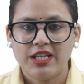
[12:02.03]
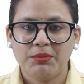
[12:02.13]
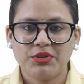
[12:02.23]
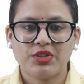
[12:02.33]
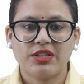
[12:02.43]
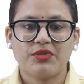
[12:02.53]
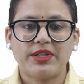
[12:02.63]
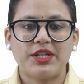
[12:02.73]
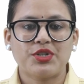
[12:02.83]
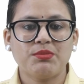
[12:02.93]
Number 3, the
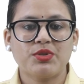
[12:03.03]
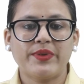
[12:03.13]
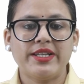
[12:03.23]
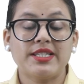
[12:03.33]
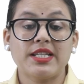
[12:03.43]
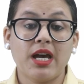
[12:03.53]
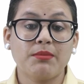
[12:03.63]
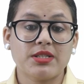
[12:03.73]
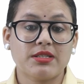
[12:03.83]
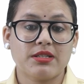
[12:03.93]
relation between
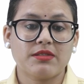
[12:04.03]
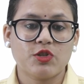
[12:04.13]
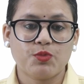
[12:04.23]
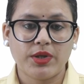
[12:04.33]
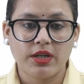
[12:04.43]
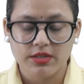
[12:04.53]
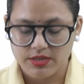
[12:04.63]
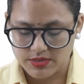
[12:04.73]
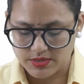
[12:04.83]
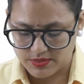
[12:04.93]
time, distance and speed
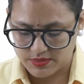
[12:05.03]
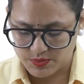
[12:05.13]
is this.